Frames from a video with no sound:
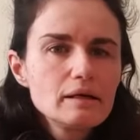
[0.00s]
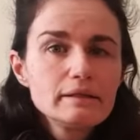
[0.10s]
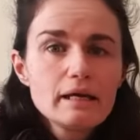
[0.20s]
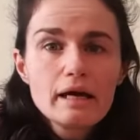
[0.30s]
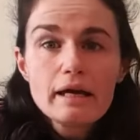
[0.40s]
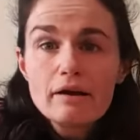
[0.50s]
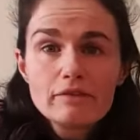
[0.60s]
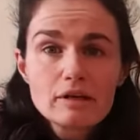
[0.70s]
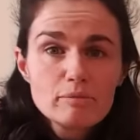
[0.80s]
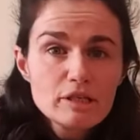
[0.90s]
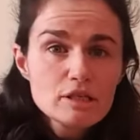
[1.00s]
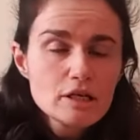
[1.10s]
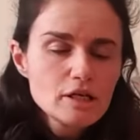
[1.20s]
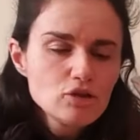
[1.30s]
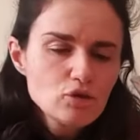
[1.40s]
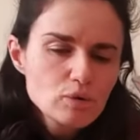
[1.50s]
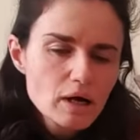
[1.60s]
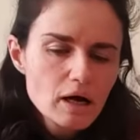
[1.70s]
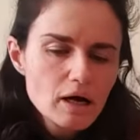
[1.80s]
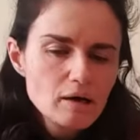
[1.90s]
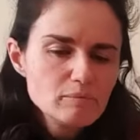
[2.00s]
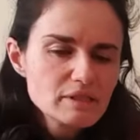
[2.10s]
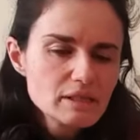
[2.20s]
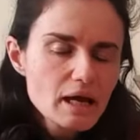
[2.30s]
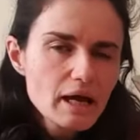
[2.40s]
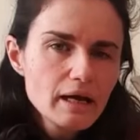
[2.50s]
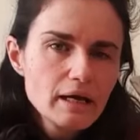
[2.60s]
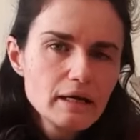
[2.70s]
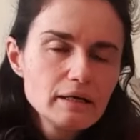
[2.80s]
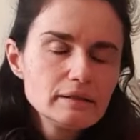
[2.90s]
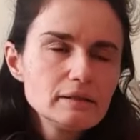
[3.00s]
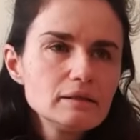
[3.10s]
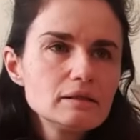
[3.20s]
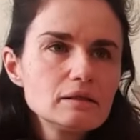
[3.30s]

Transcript: they have a commission who comes and